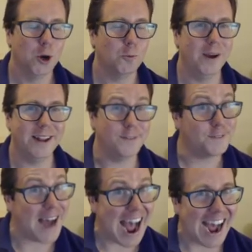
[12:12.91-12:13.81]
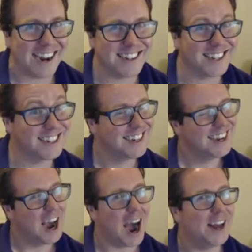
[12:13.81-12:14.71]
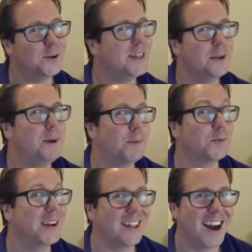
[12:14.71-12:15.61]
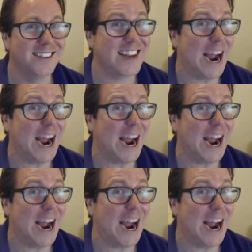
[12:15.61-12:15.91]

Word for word: When in fact, I don't think people realized